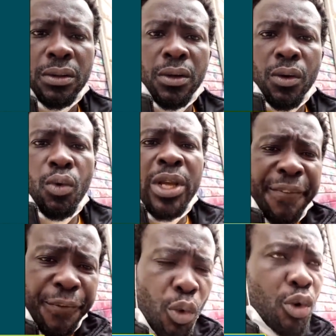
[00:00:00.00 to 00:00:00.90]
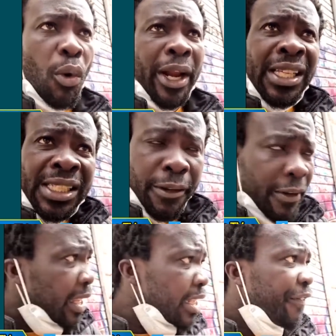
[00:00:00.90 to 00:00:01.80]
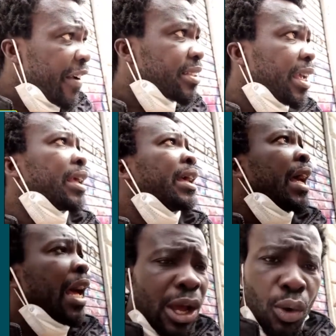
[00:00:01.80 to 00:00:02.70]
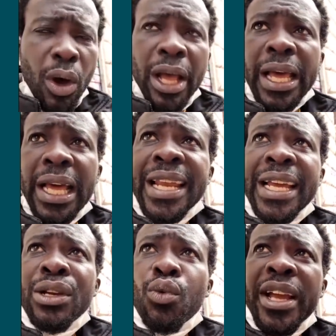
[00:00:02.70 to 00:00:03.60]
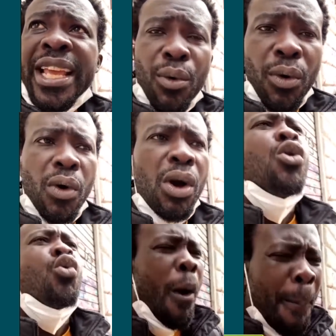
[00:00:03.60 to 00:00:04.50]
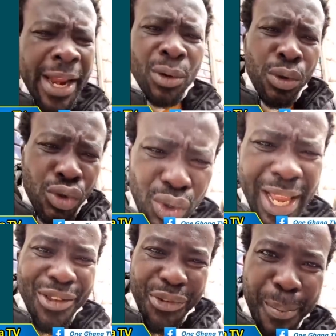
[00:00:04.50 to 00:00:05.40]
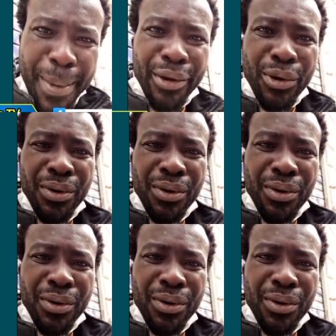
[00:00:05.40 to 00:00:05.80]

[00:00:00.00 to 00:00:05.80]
We have one age. Your friends say, "A dying wire one. Come na kusuye jumano.